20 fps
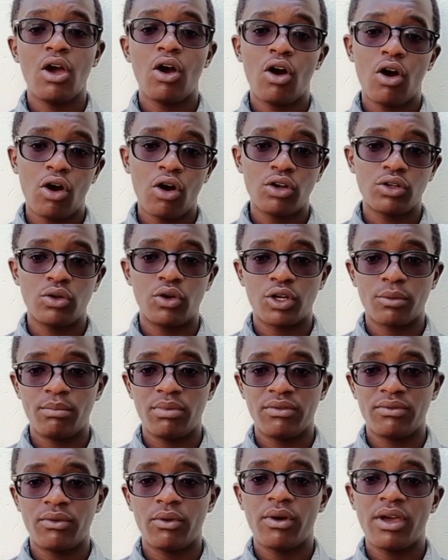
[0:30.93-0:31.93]
on or
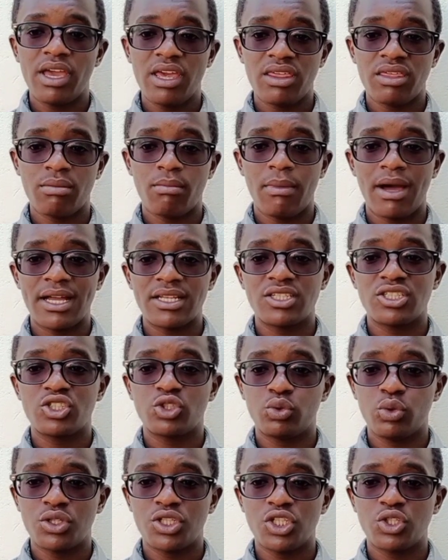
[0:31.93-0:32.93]
before 8th March
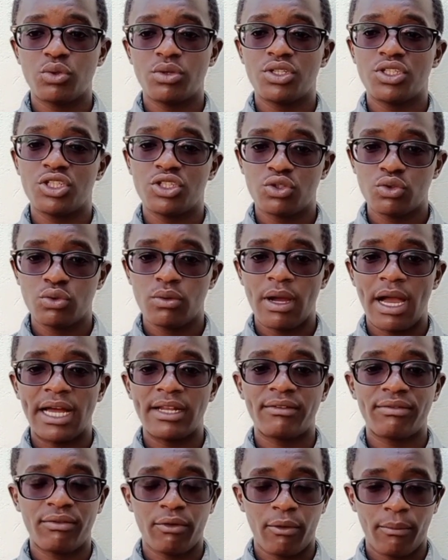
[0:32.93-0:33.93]
2022 at
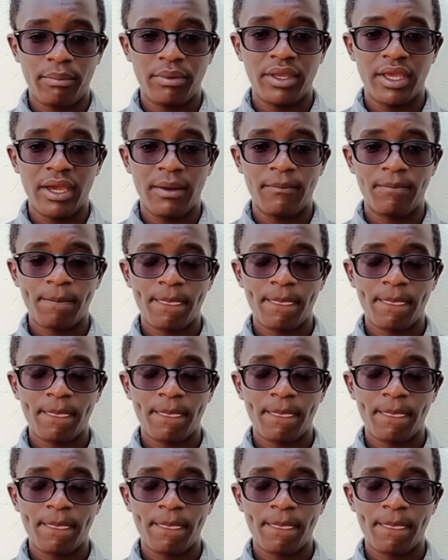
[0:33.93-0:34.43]
4 p.m.